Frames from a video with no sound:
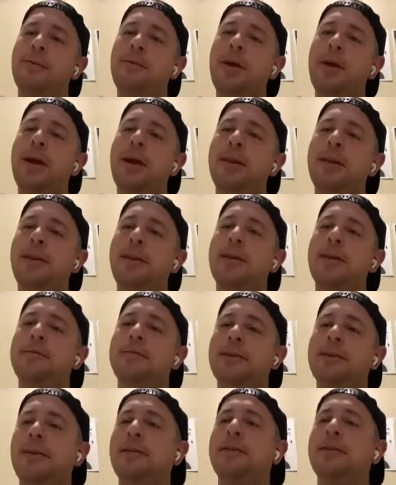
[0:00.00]
Pen nibs
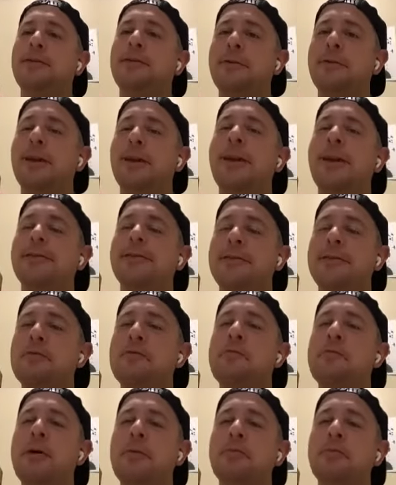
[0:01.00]
out of LaCroix cans. I
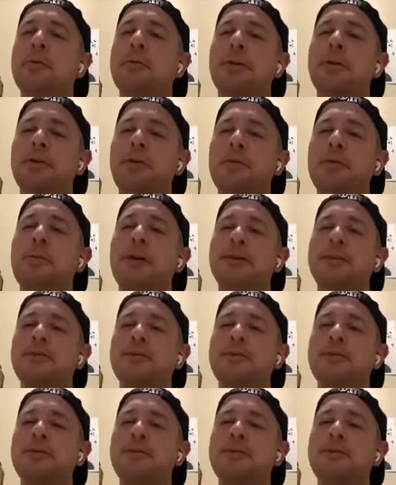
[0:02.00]
remember when you were messing